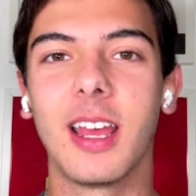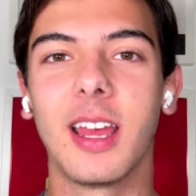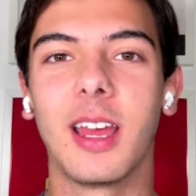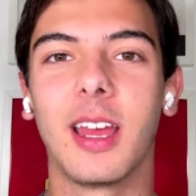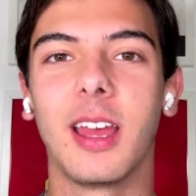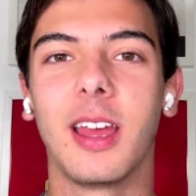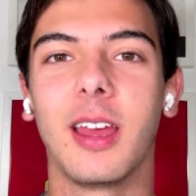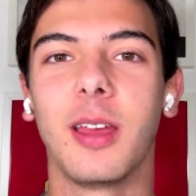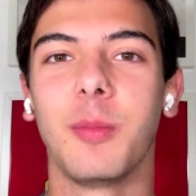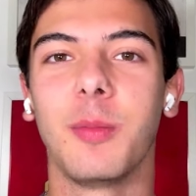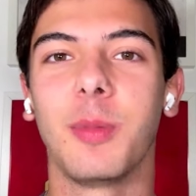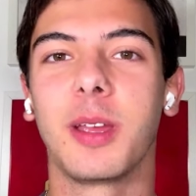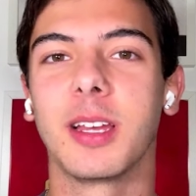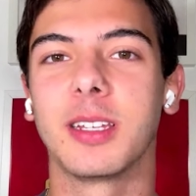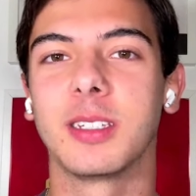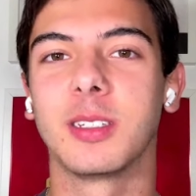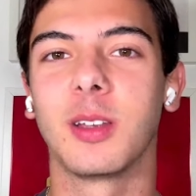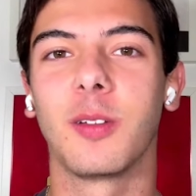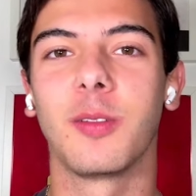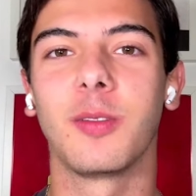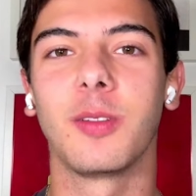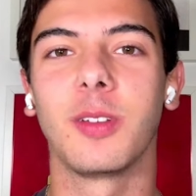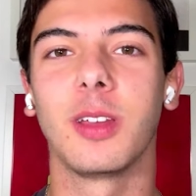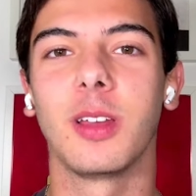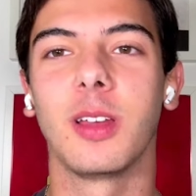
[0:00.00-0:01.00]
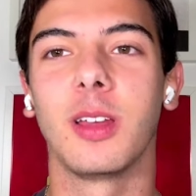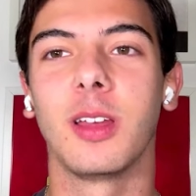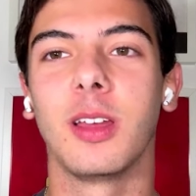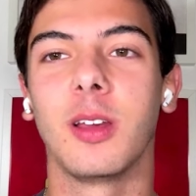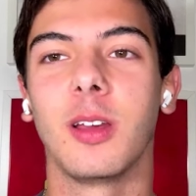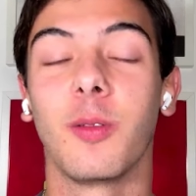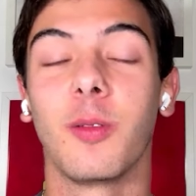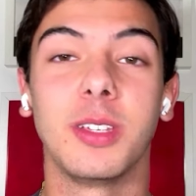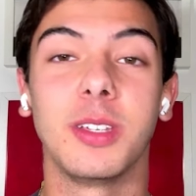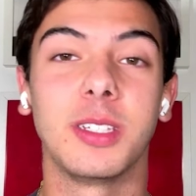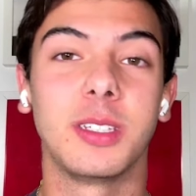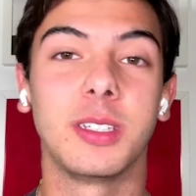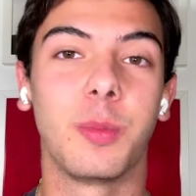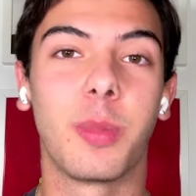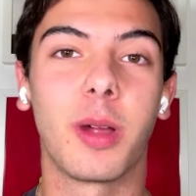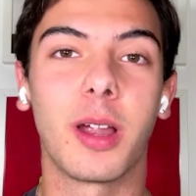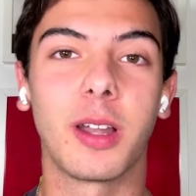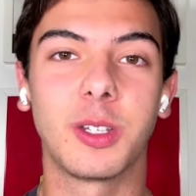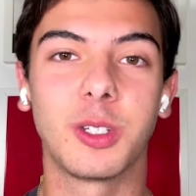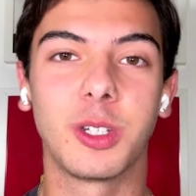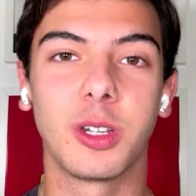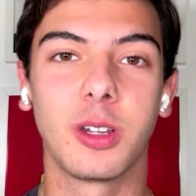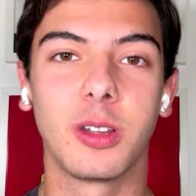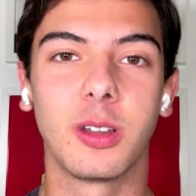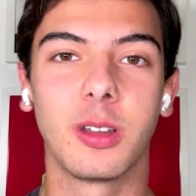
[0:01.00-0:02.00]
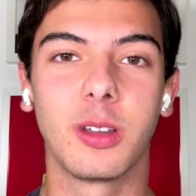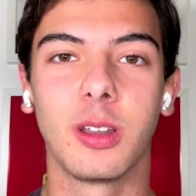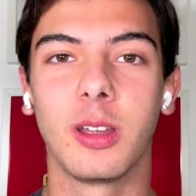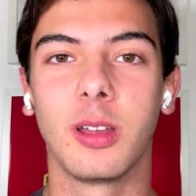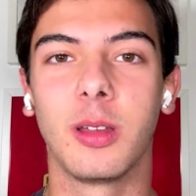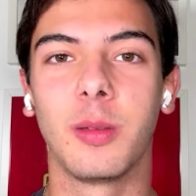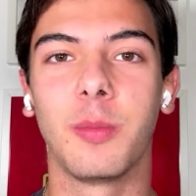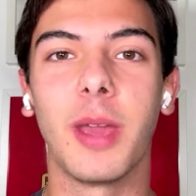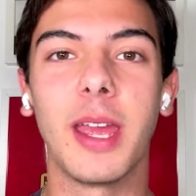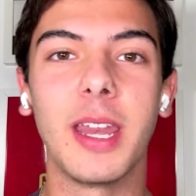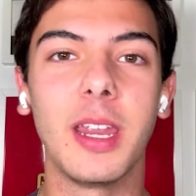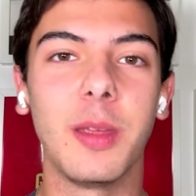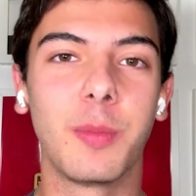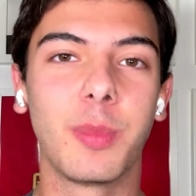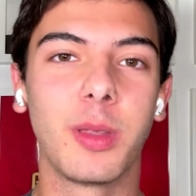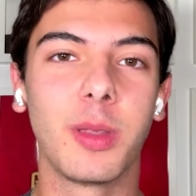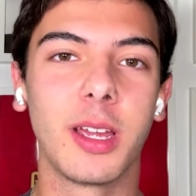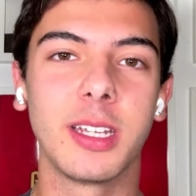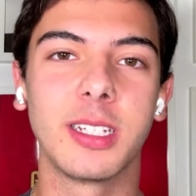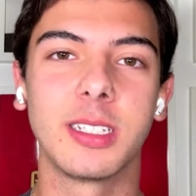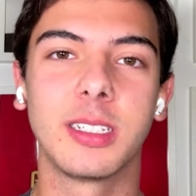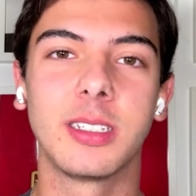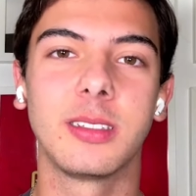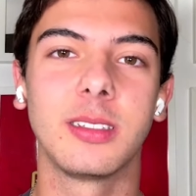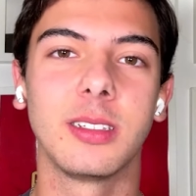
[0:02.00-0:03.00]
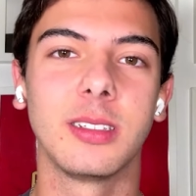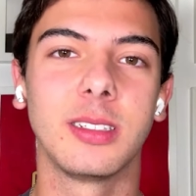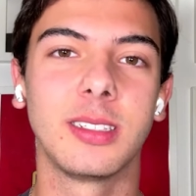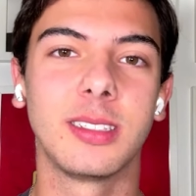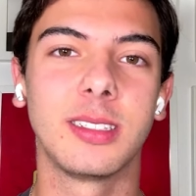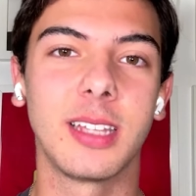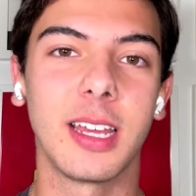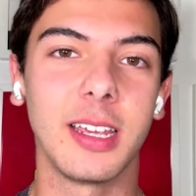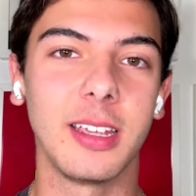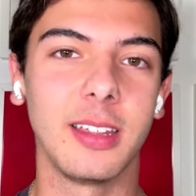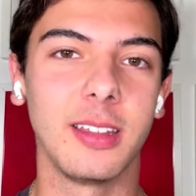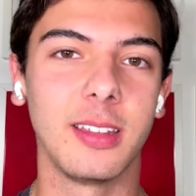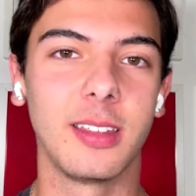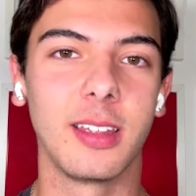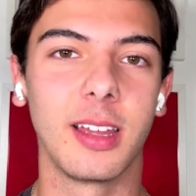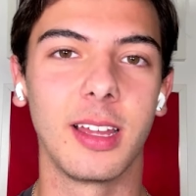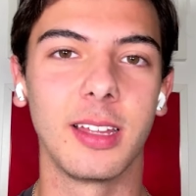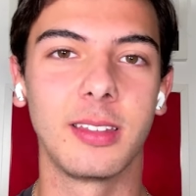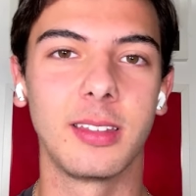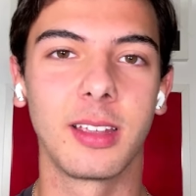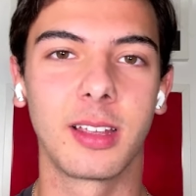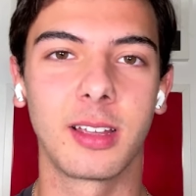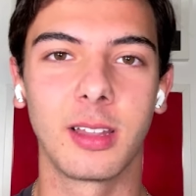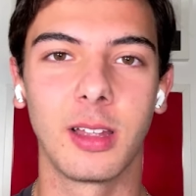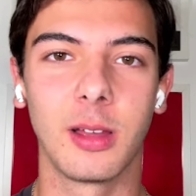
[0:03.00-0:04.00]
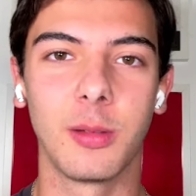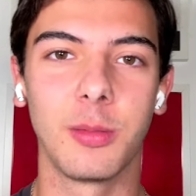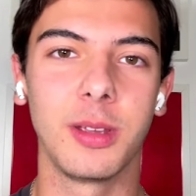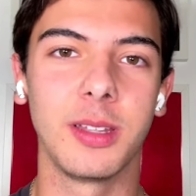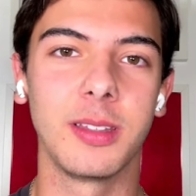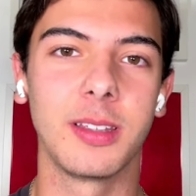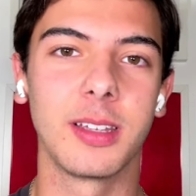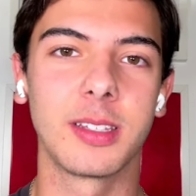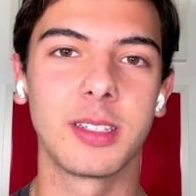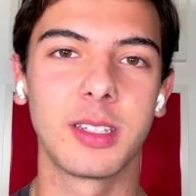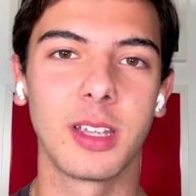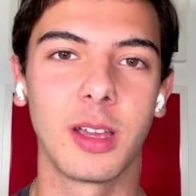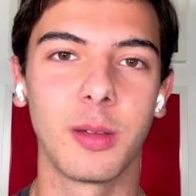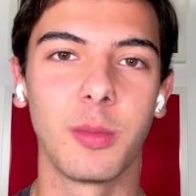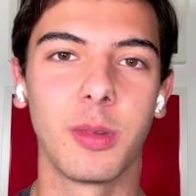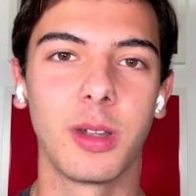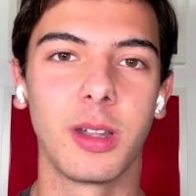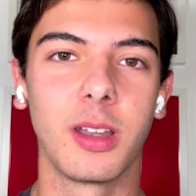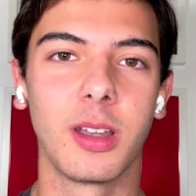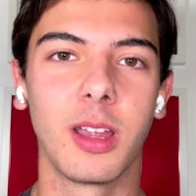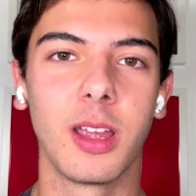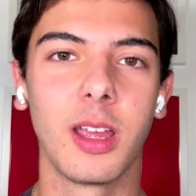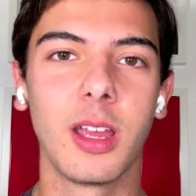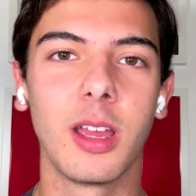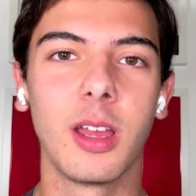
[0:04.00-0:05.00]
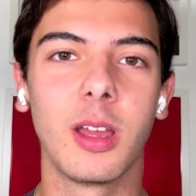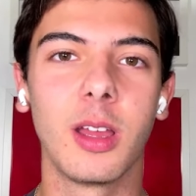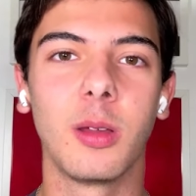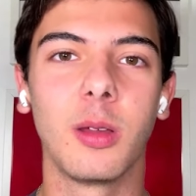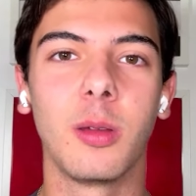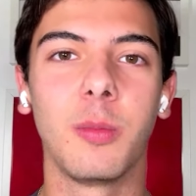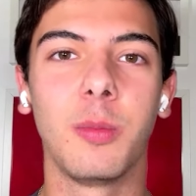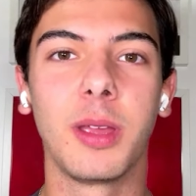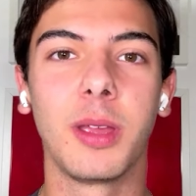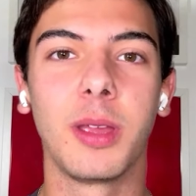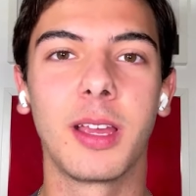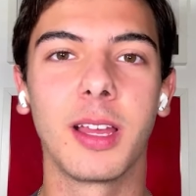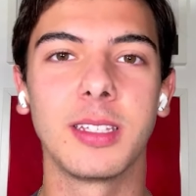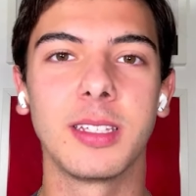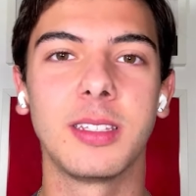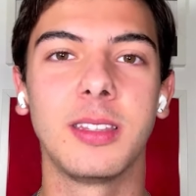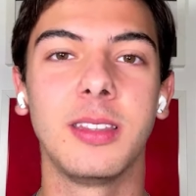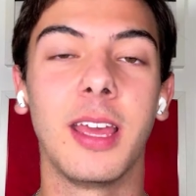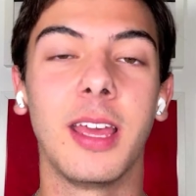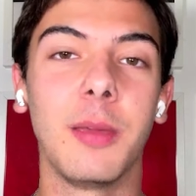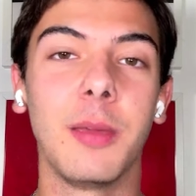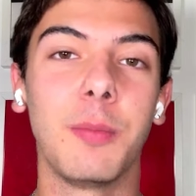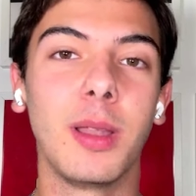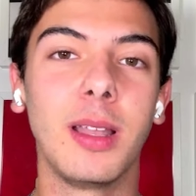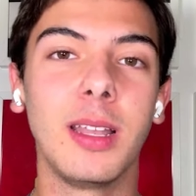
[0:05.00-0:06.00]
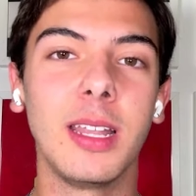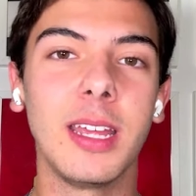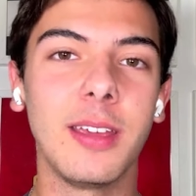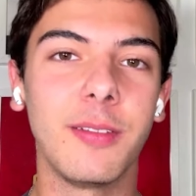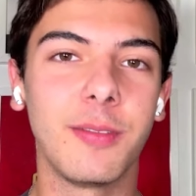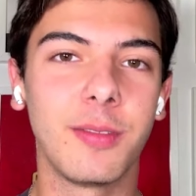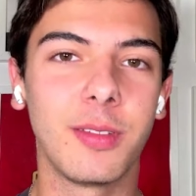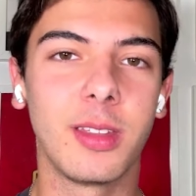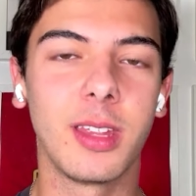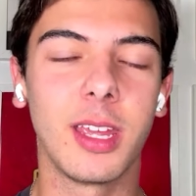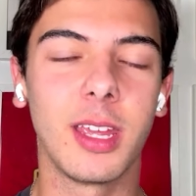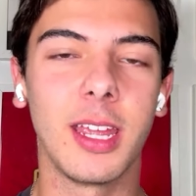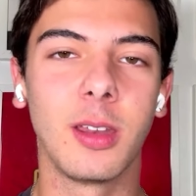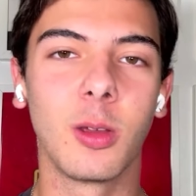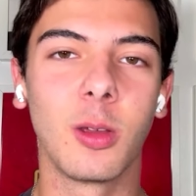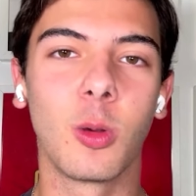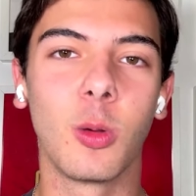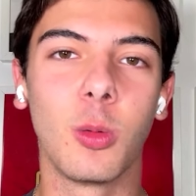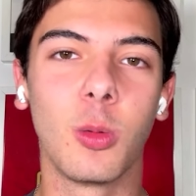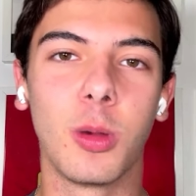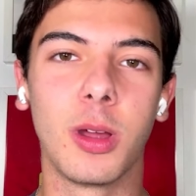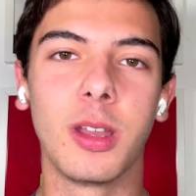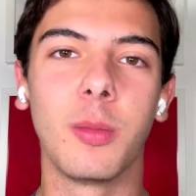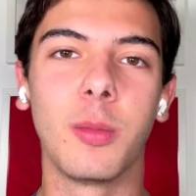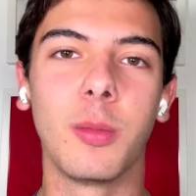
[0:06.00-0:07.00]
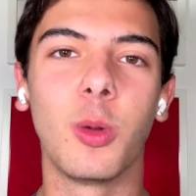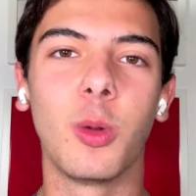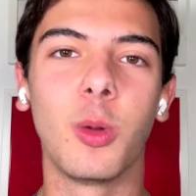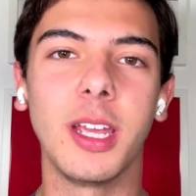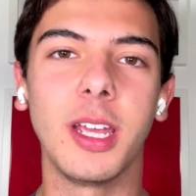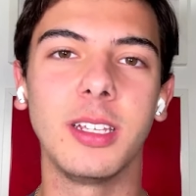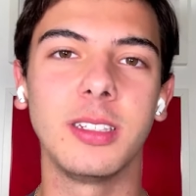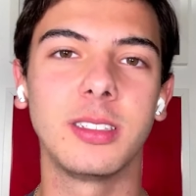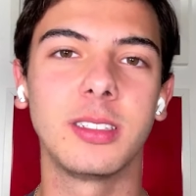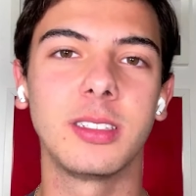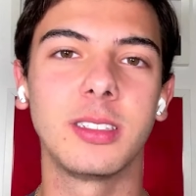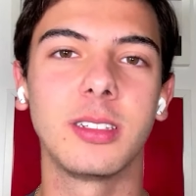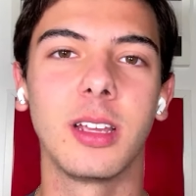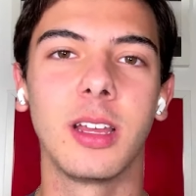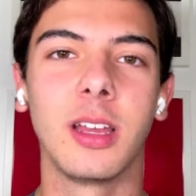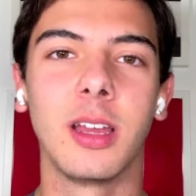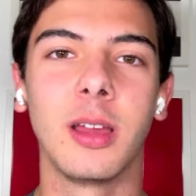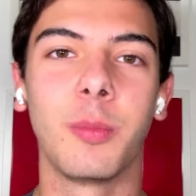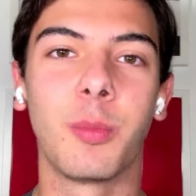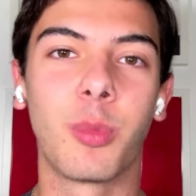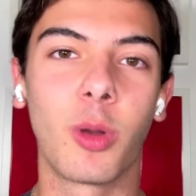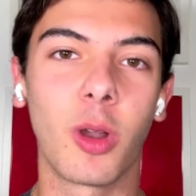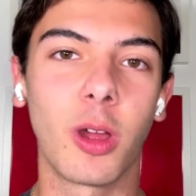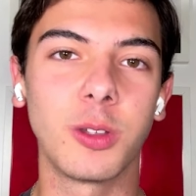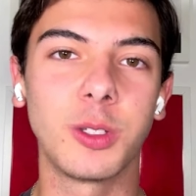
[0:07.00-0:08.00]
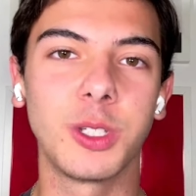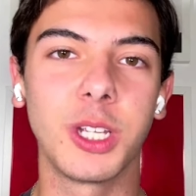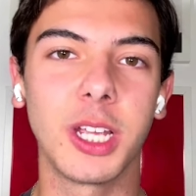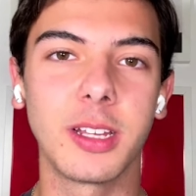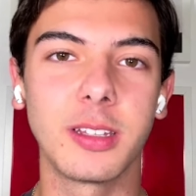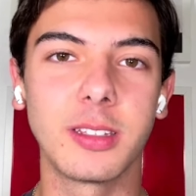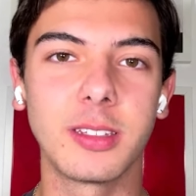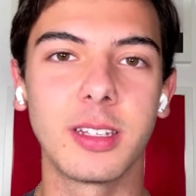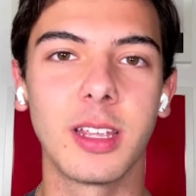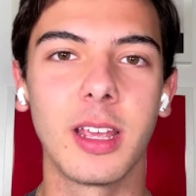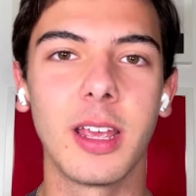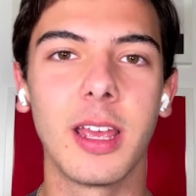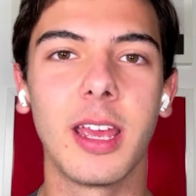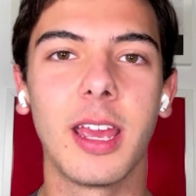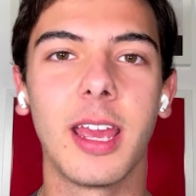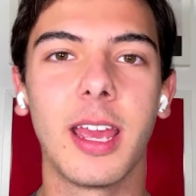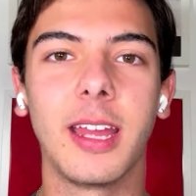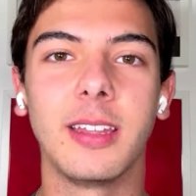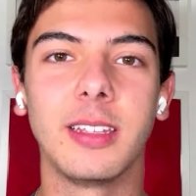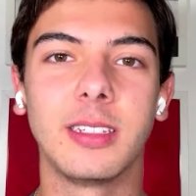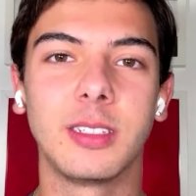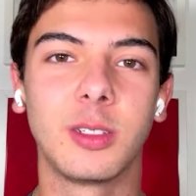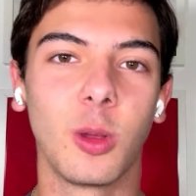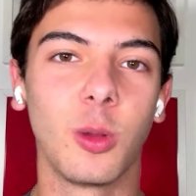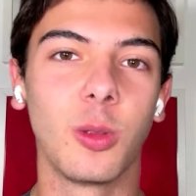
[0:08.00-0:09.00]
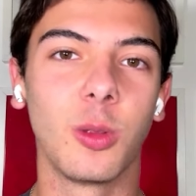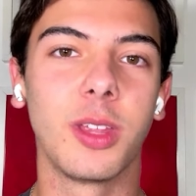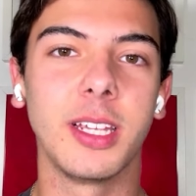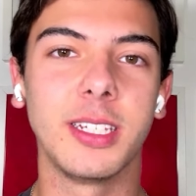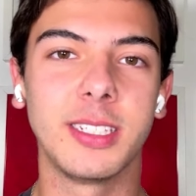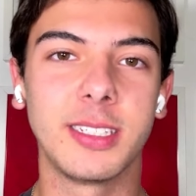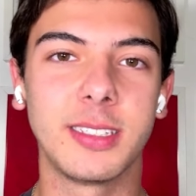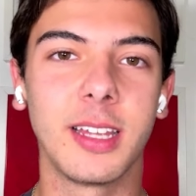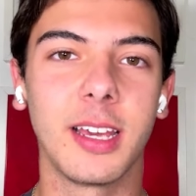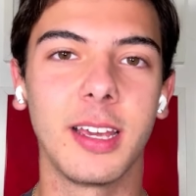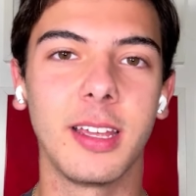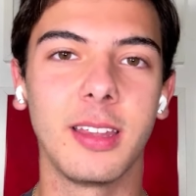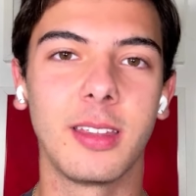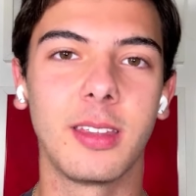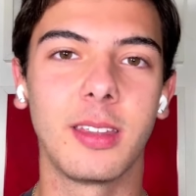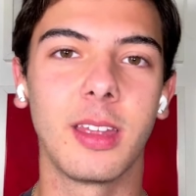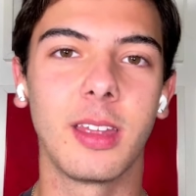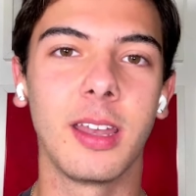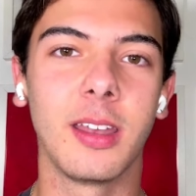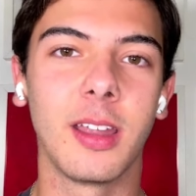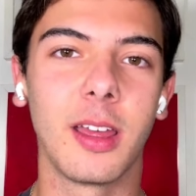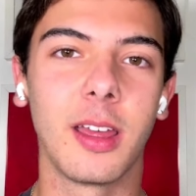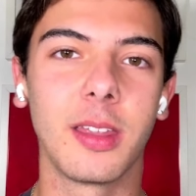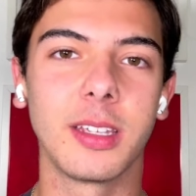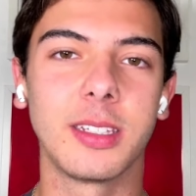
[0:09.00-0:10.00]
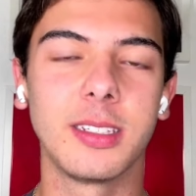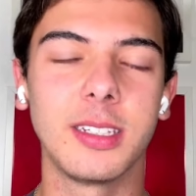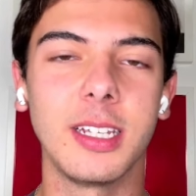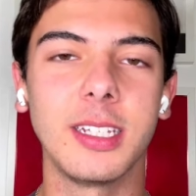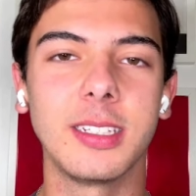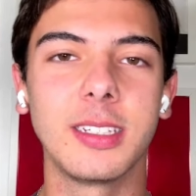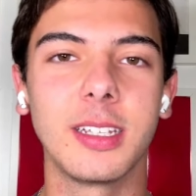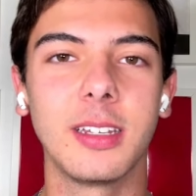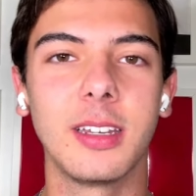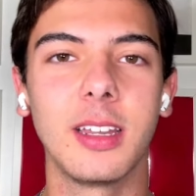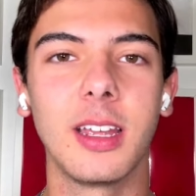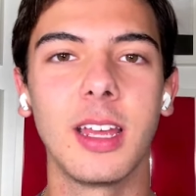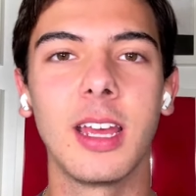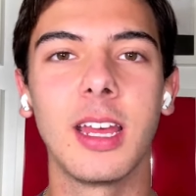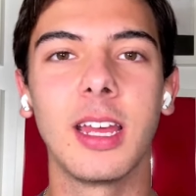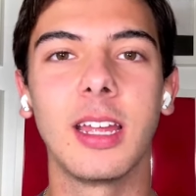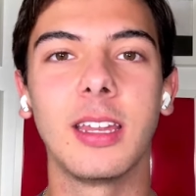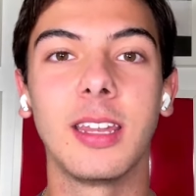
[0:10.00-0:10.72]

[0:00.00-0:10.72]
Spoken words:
because of his departure, many players stayed at the club in the summer because they believed in Ruben Amorim's project, and so they stayed another season.